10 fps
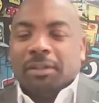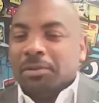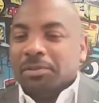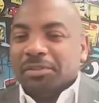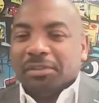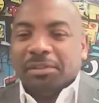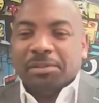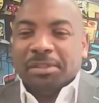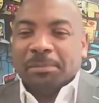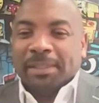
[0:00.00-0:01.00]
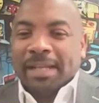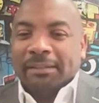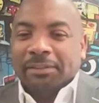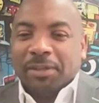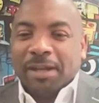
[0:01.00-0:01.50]
the closer and closer we
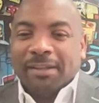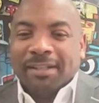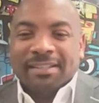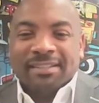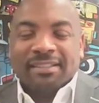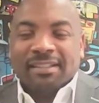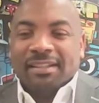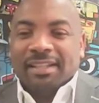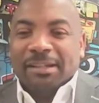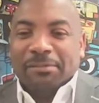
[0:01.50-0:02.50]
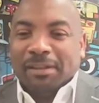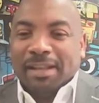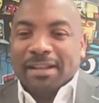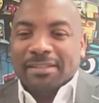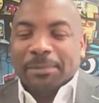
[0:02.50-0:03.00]
got to trial, I guess he
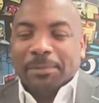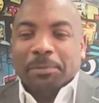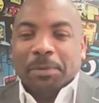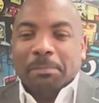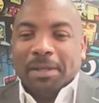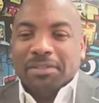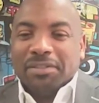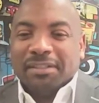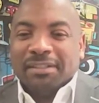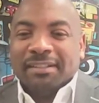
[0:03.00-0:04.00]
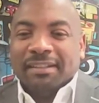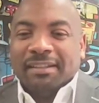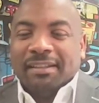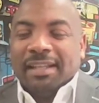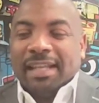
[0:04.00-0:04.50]
realized that we weren't budging.
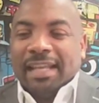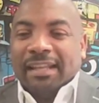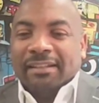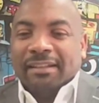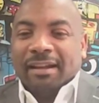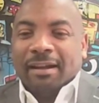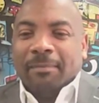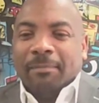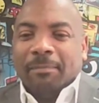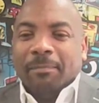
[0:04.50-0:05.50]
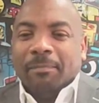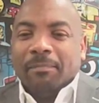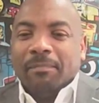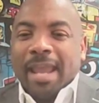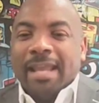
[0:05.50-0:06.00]
And
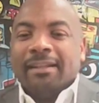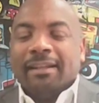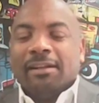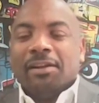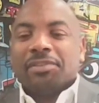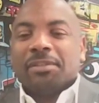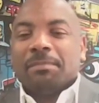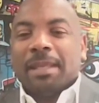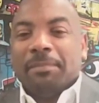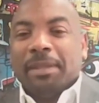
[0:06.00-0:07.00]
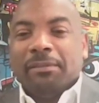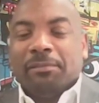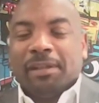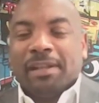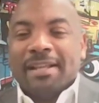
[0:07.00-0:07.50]
it also made me
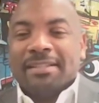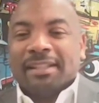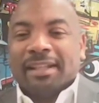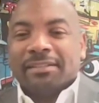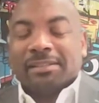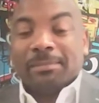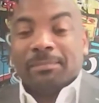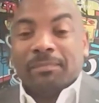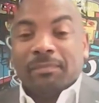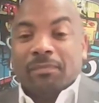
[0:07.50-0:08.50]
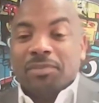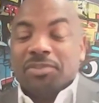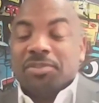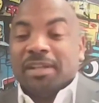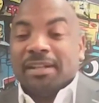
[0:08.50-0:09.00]
realize like some
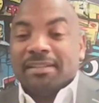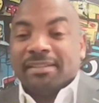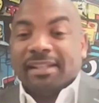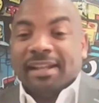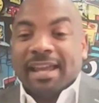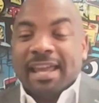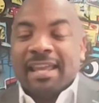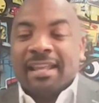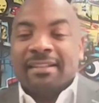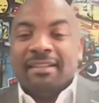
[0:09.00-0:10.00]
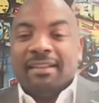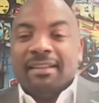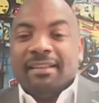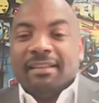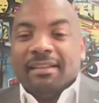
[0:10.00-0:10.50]
strengths that I had
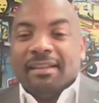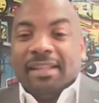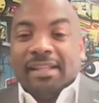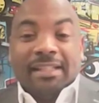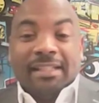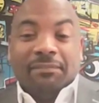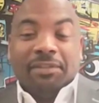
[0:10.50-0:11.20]
that I